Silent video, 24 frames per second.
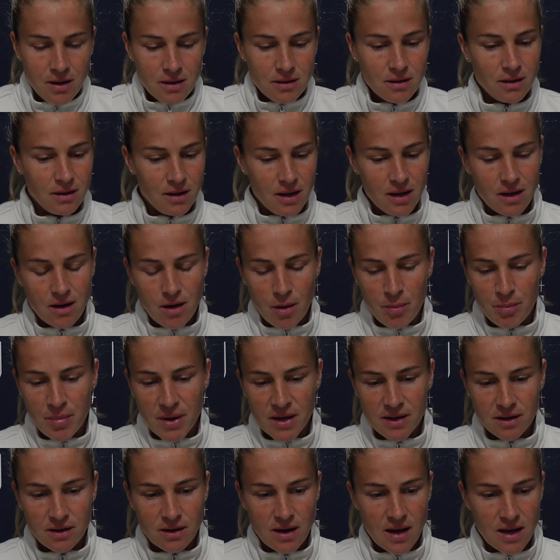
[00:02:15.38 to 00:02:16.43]
the league got
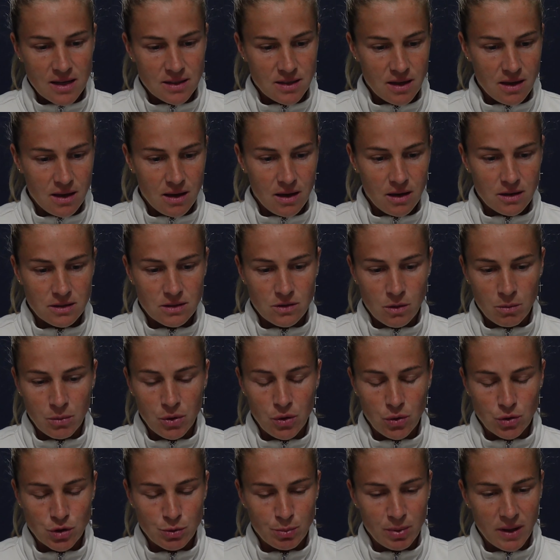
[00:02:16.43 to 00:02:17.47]
better has uh, some
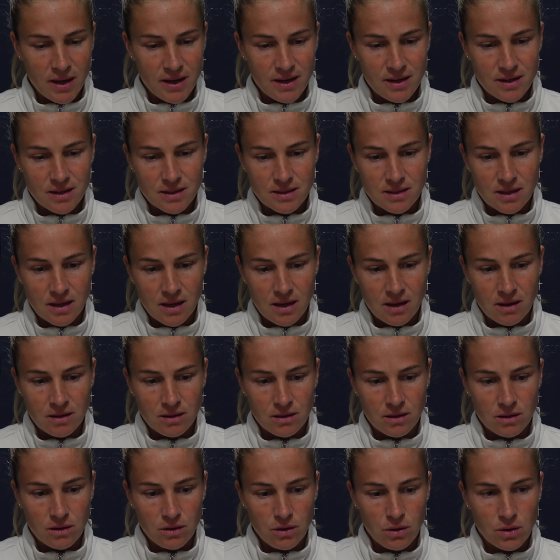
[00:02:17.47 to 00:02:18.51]
huge players
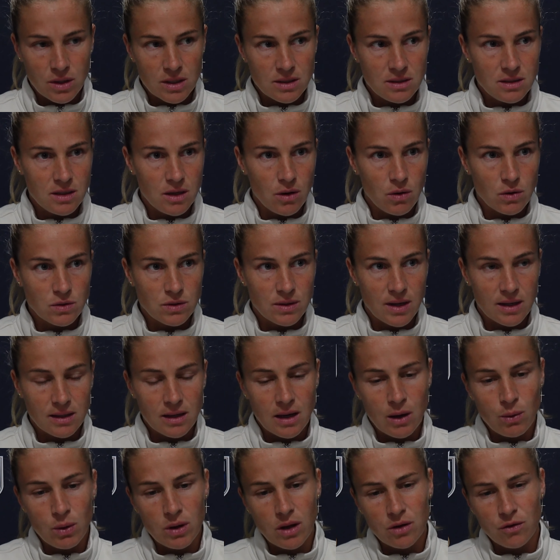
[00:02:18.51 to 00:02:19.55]
and you can see also that
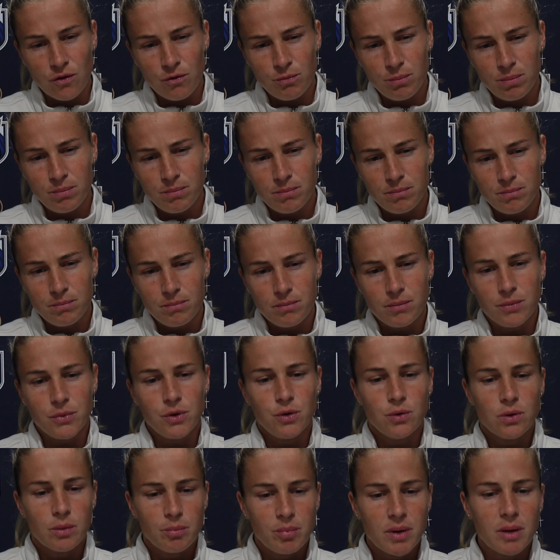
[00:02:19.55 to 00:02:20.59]
now a lot of
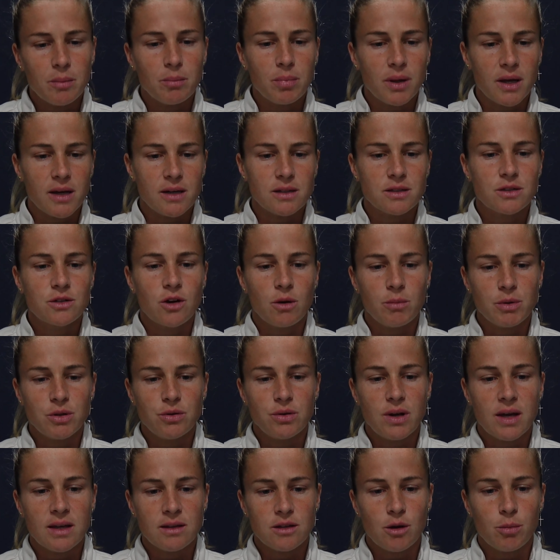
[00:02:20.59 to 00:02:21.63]
European players coming to
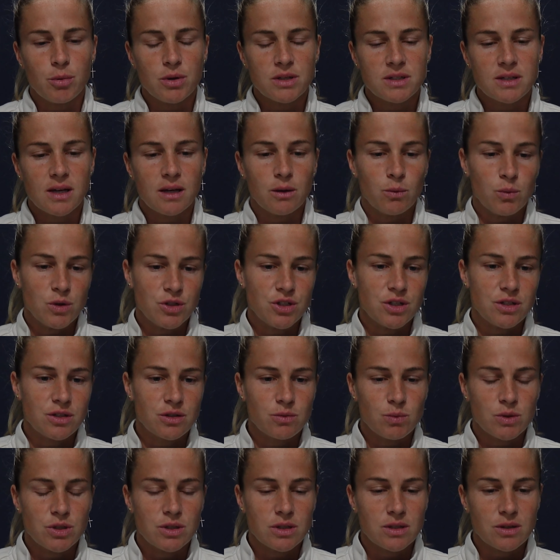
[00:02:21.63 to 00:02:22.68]
the NWSL, which is
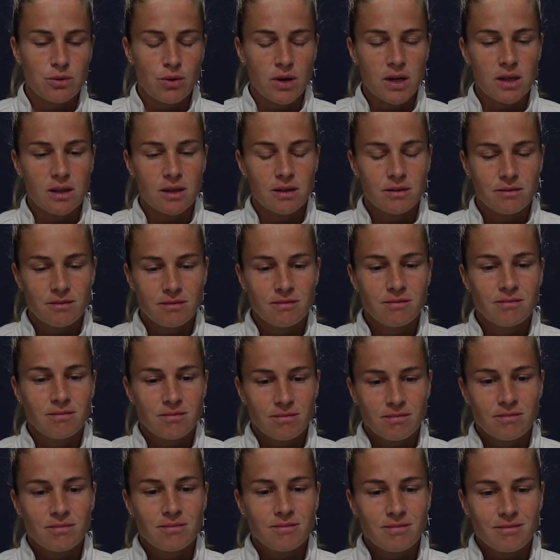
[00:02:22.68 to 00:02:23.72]
which is great.
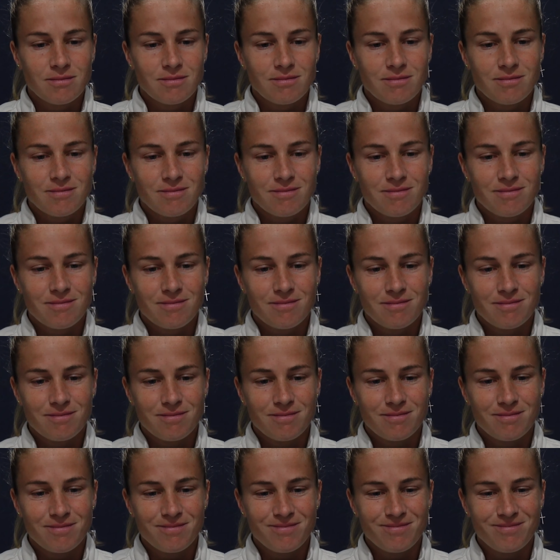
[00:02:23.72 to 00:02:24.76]
Yeah,
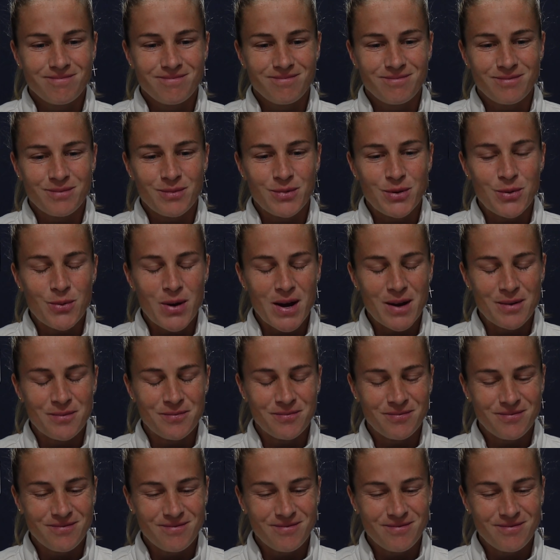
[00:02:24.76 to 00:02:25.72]
thank you. You're welcome.